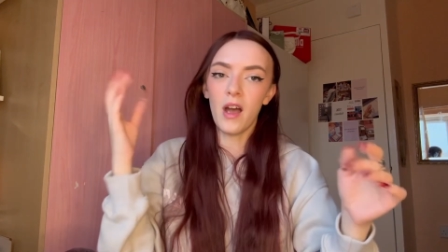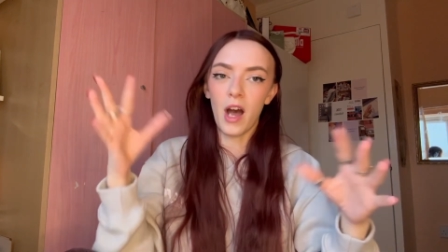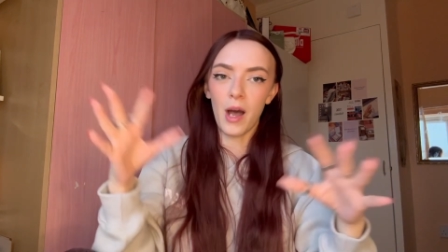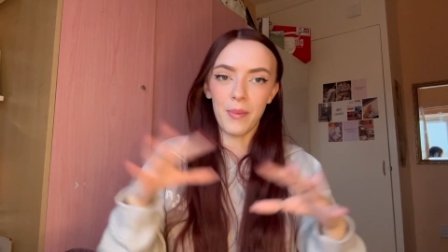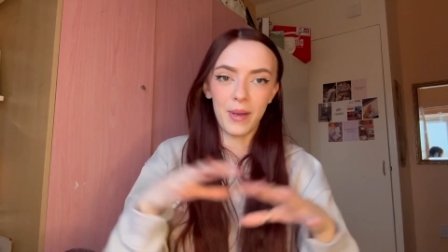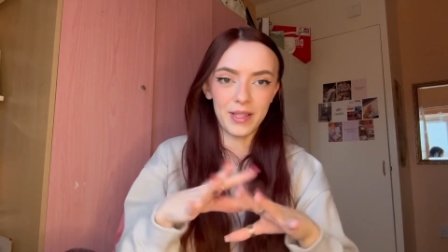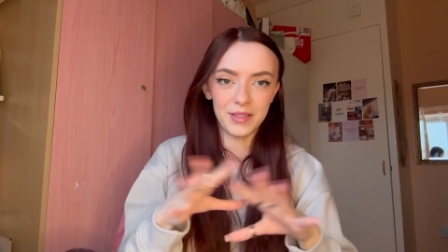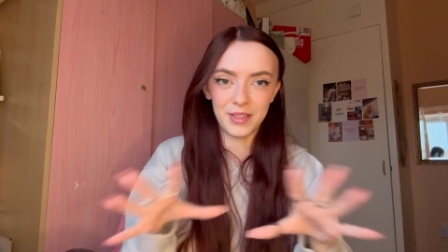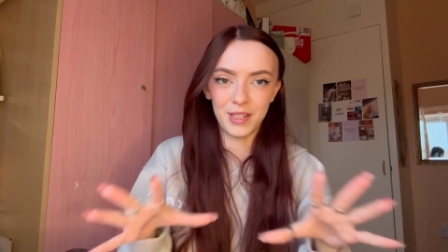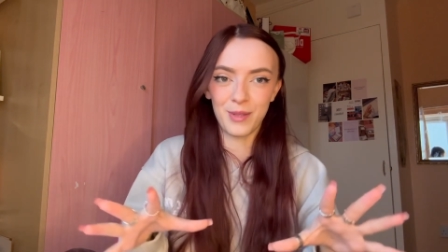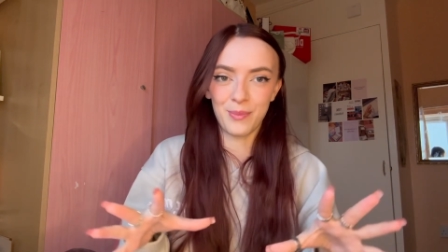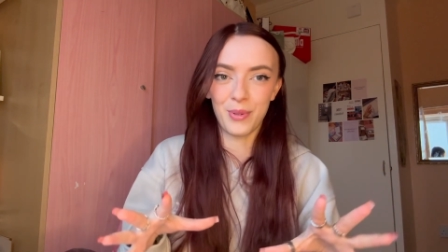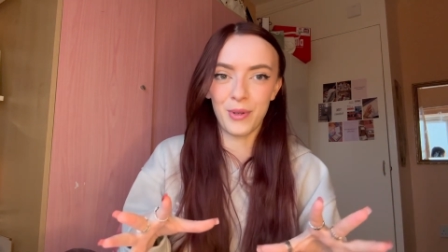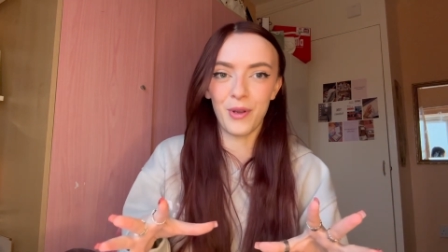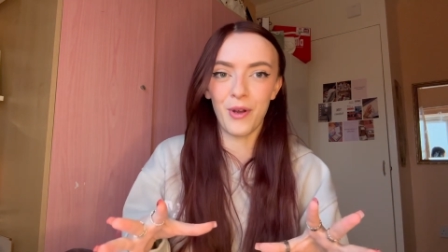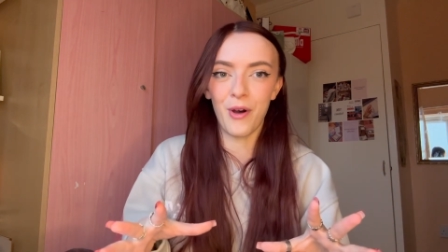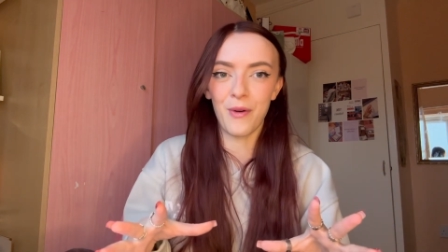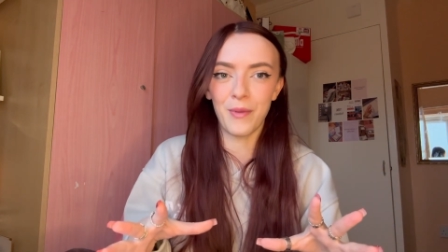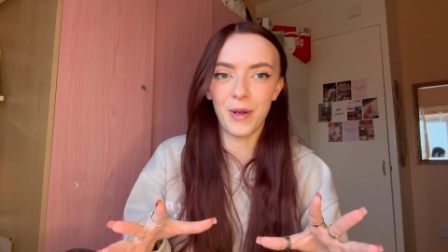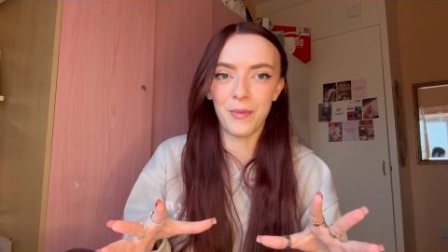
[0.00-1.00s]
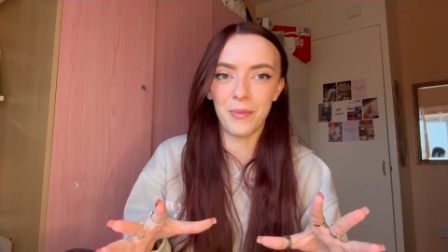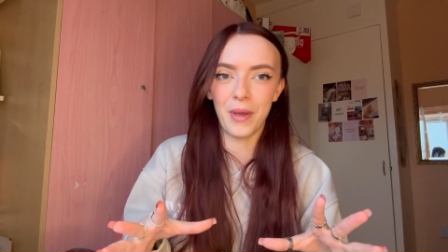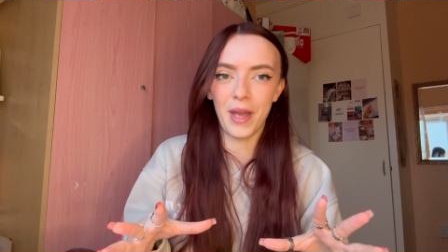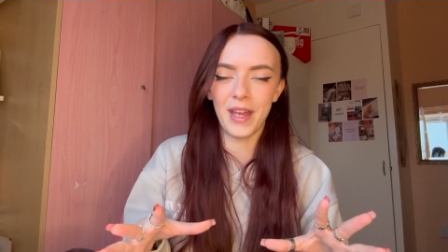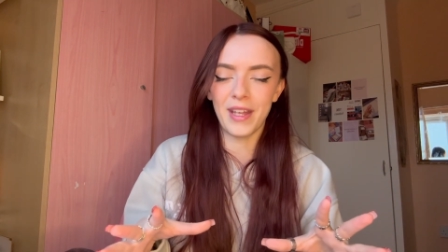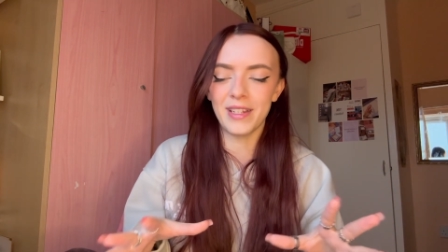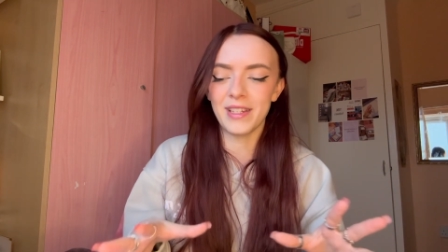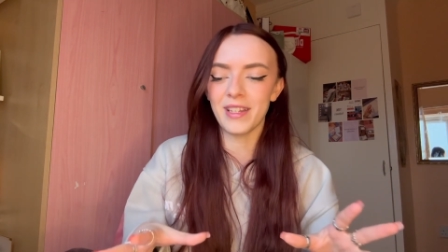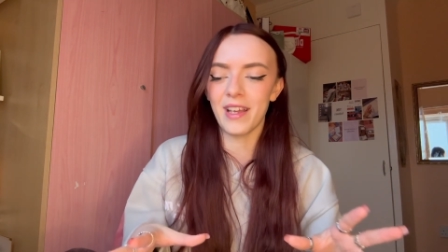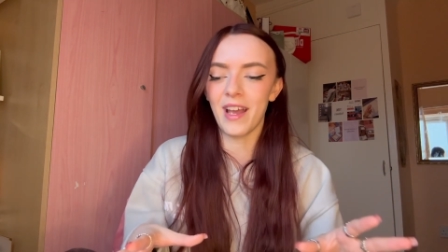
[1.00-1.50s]
I basically put it on my
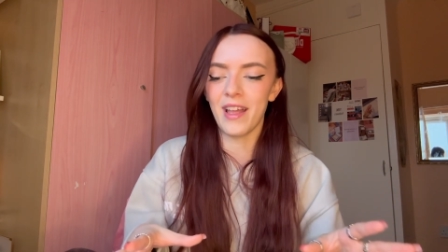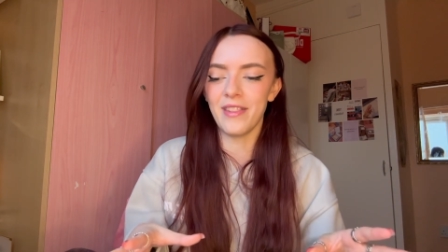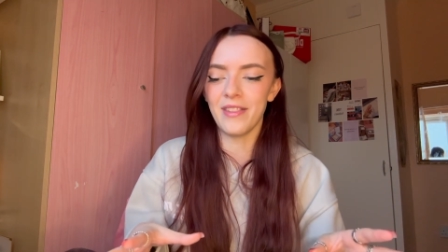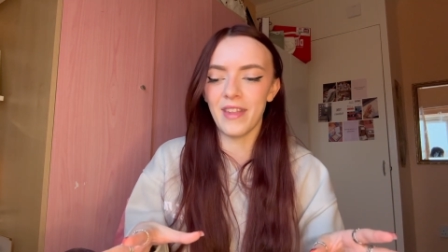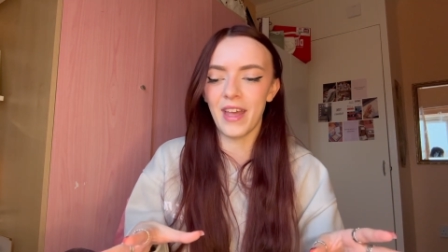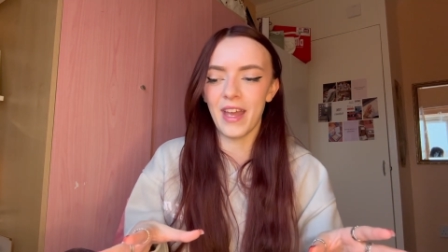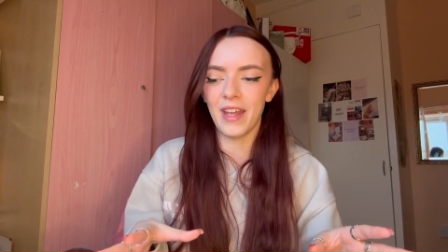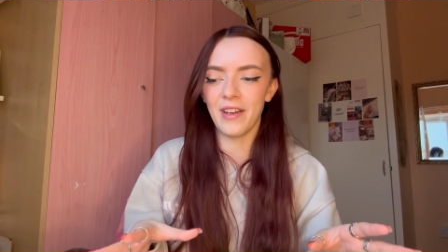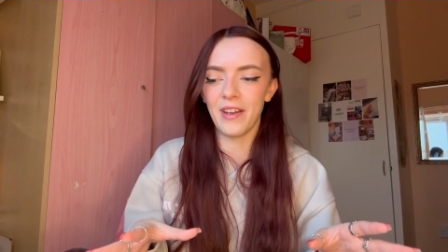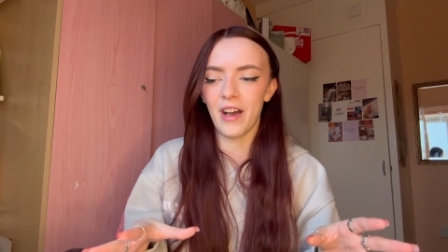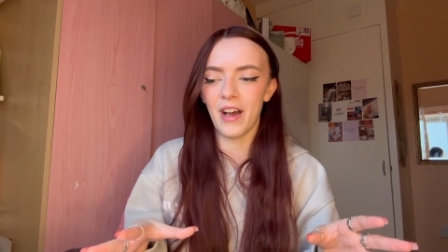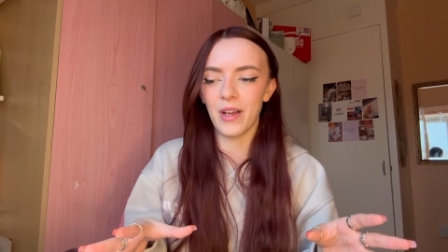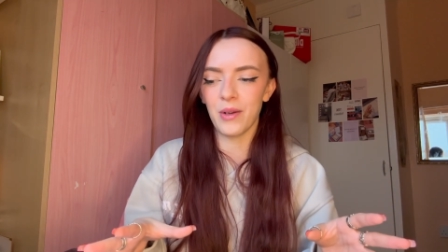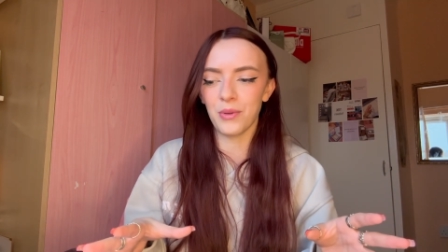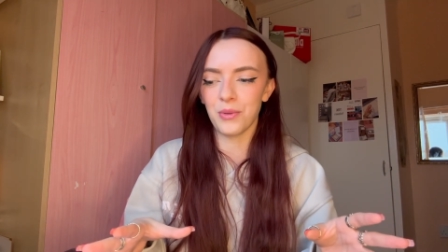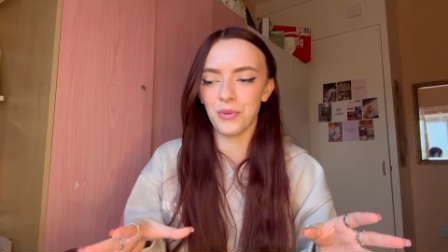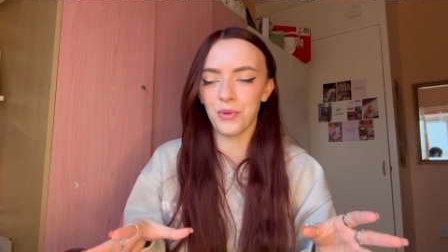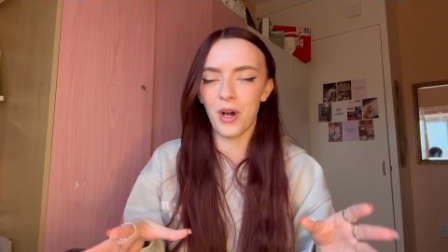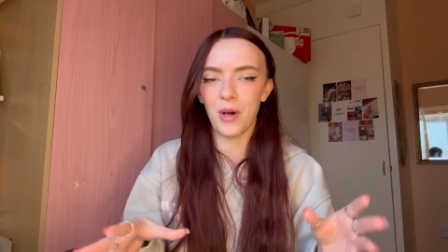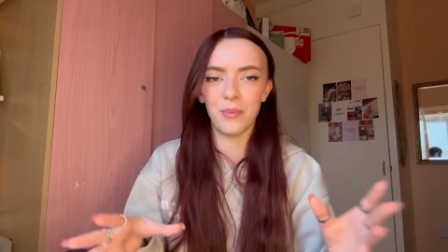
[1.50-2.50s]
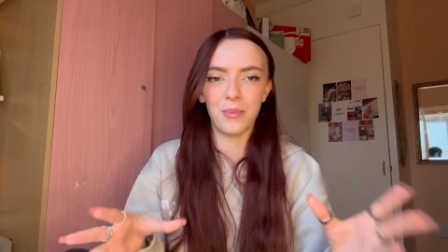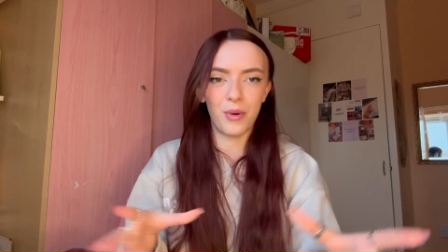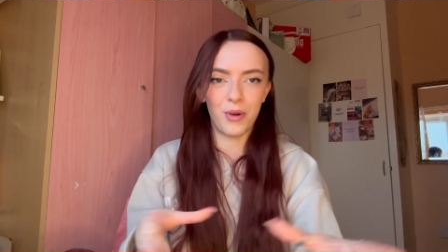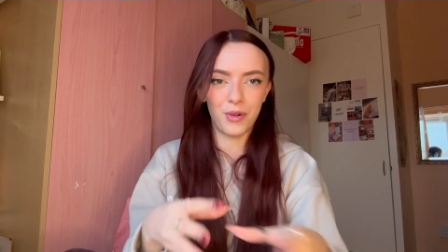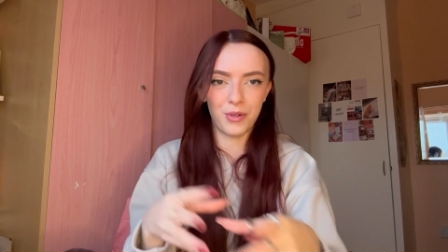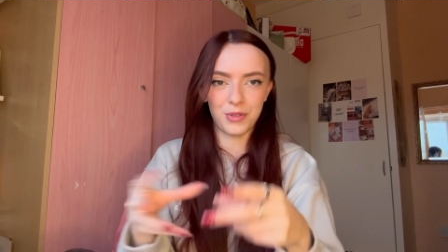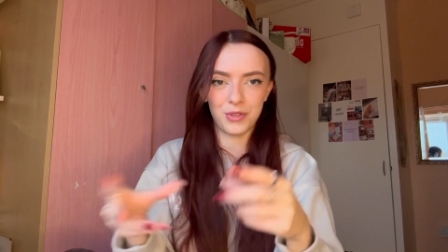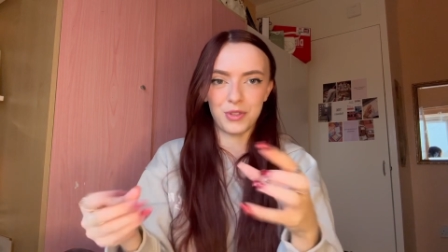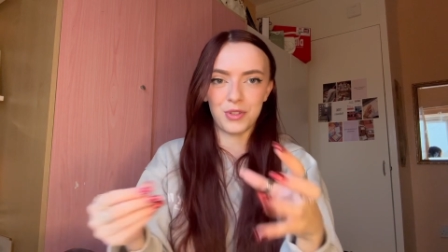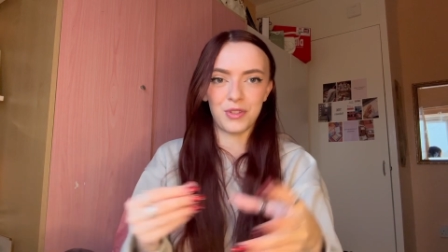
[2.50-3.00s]
bed and then I will
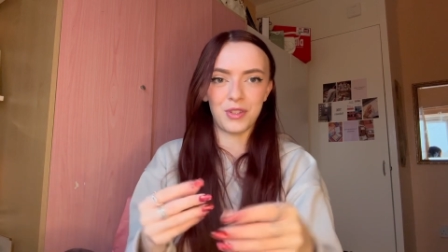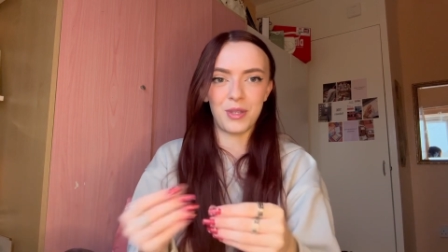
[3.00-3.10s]
unbox